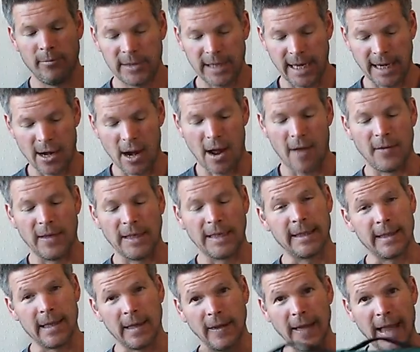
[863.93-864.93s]
Signing off, this is
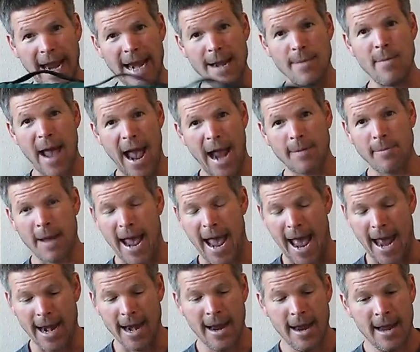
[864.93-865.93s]
the LaidBack
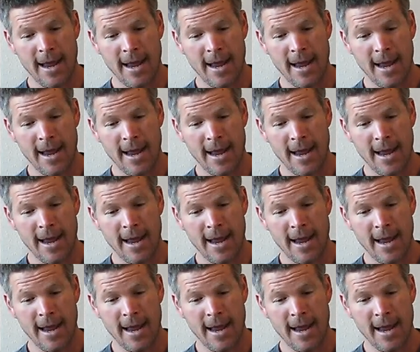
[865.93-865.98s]
pad.